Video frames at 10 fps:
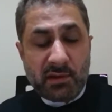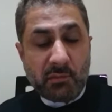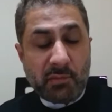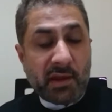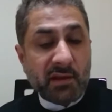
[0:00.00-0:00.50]
The
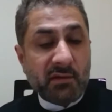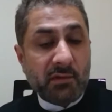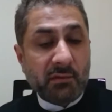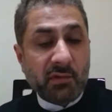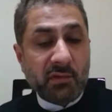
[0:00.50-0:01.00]
banks
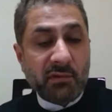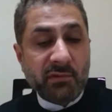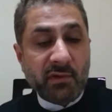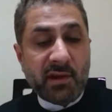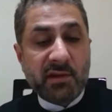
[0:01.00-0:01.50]
of the
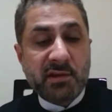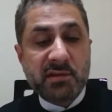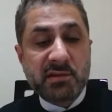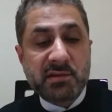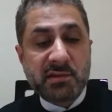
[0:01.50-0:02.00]

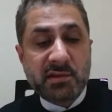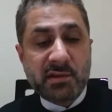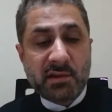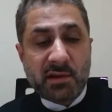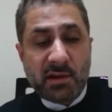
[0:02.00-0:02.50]
Euphrates
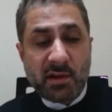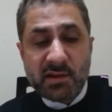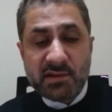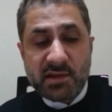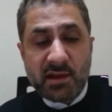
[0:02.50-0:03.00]

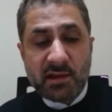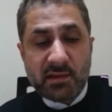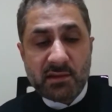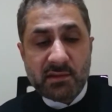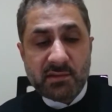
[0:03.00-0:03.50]
are
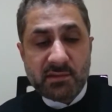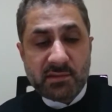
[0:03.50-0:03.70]
silent.